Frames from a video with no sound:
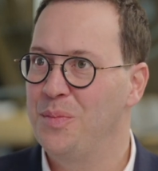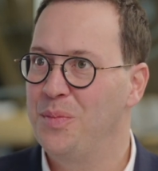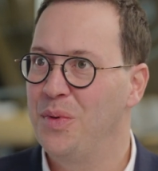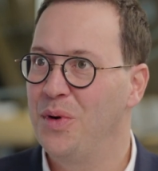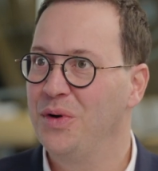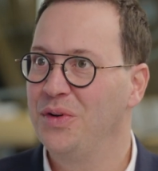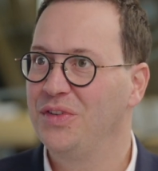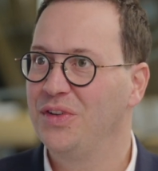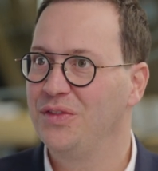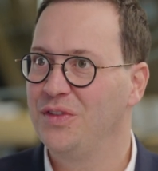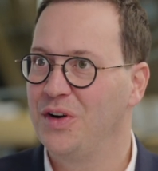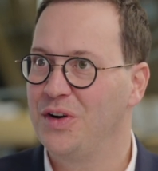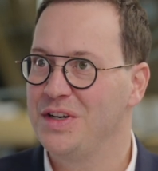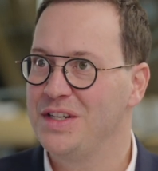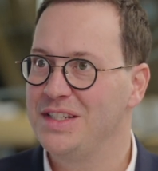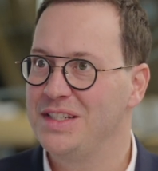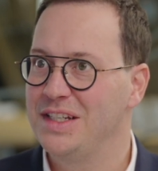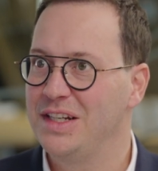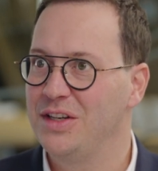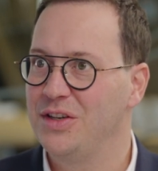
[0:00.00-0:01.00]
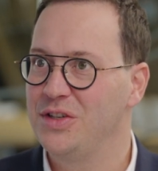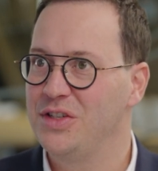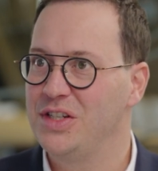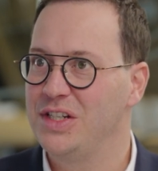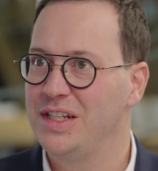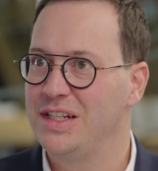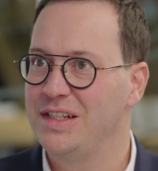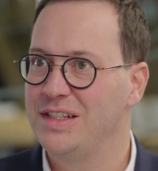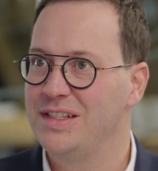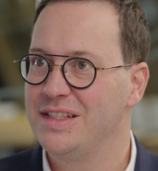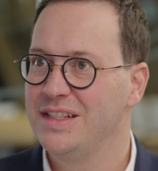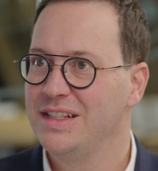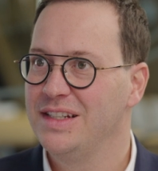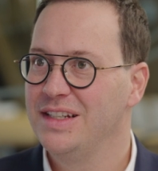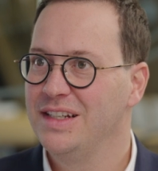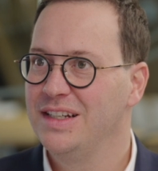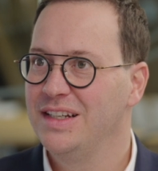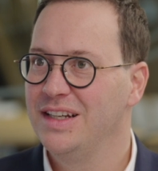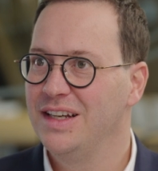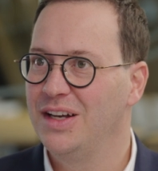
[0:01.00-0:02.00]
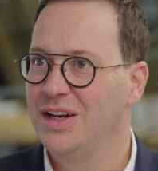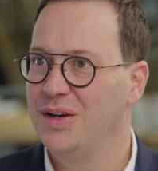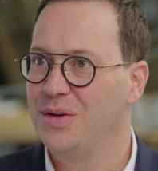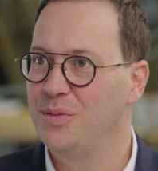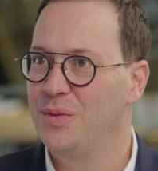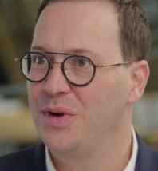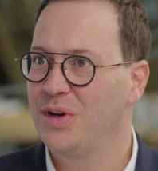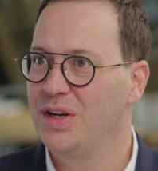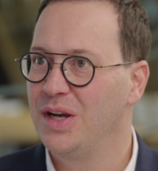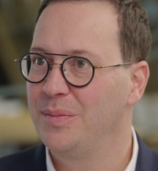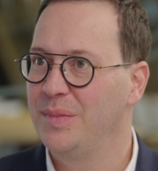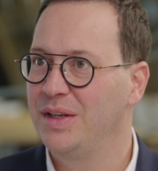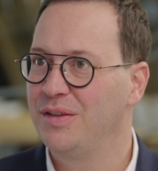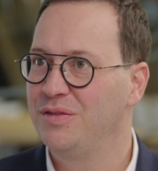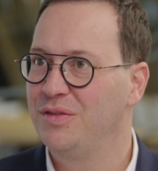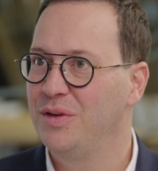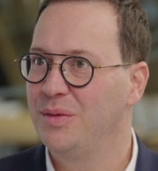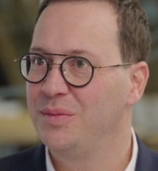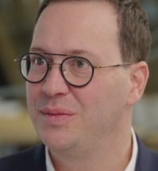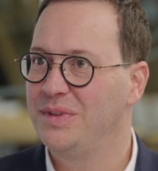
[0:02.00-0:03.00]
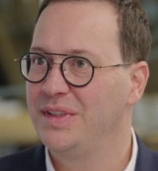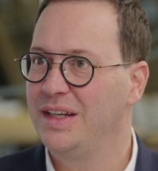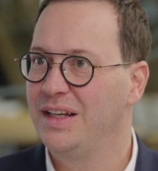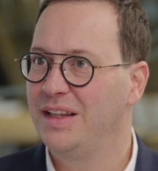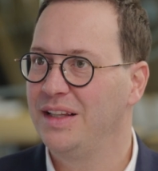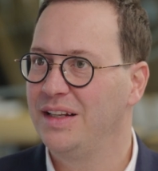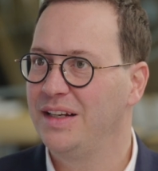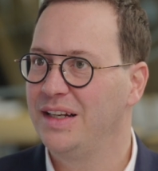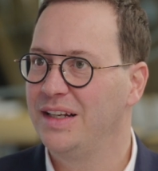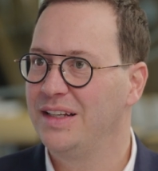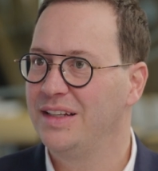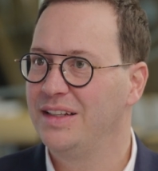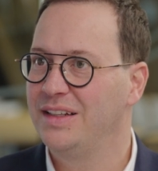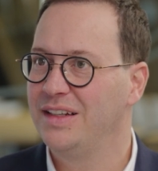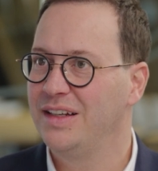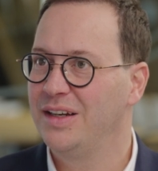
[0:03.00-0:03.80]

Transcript: both of our synergies were coming from the analytic